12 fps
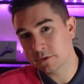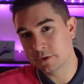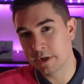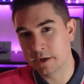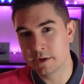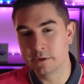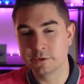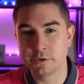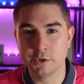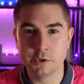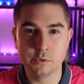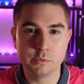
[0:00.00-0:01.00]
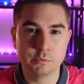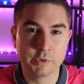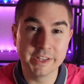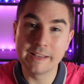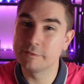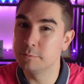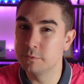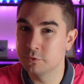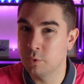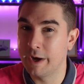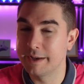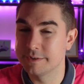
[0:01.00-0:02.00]
scenarios, you really have to move
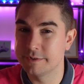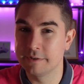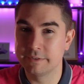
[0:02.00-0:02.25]
twice.